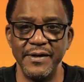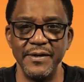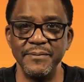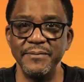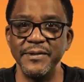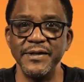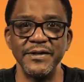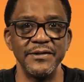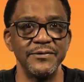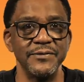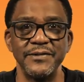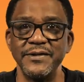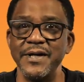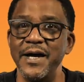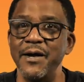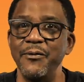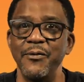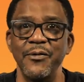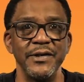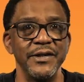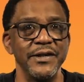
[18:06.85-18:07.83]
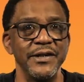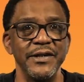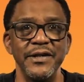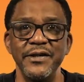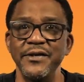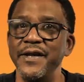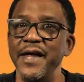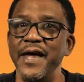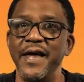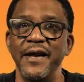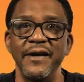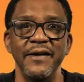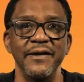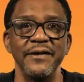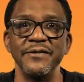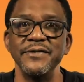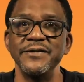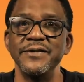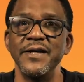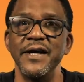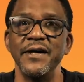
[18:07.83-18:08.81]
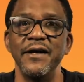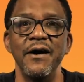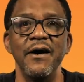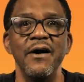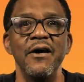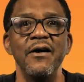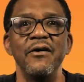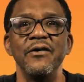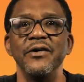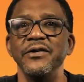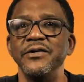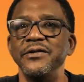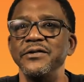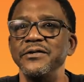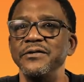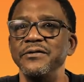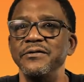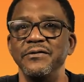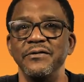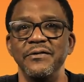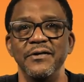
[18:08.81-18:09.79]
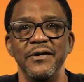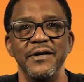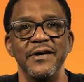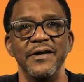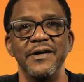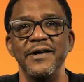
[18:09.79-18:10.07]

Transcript: Them niggas was not wanting to hear that. It was like, oh, you